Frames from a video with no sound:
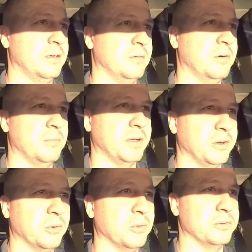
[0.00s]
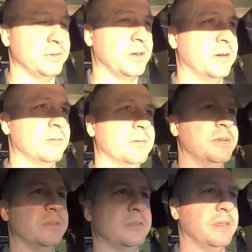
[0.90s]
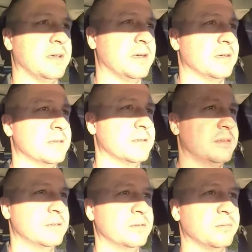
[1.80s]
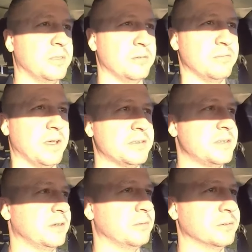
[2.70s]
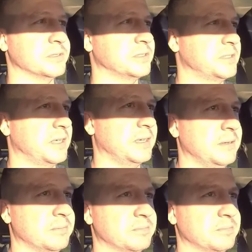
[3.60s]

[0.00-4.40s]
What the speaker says: what my goals are with investing in real estate.